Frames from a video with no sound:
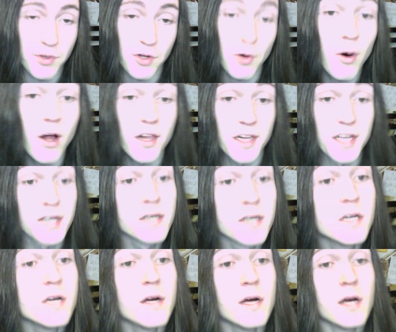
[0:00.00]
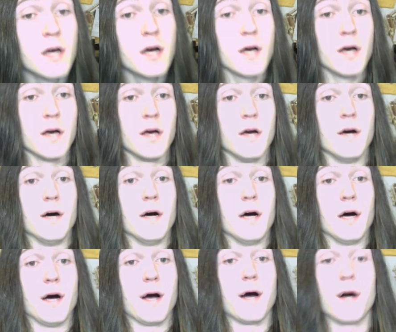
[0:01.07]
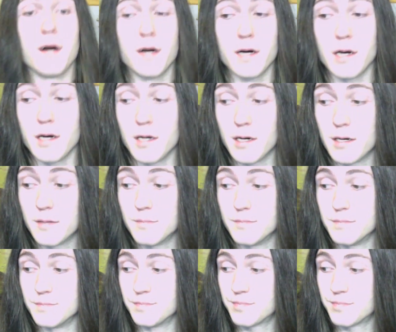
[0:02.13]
the quality? I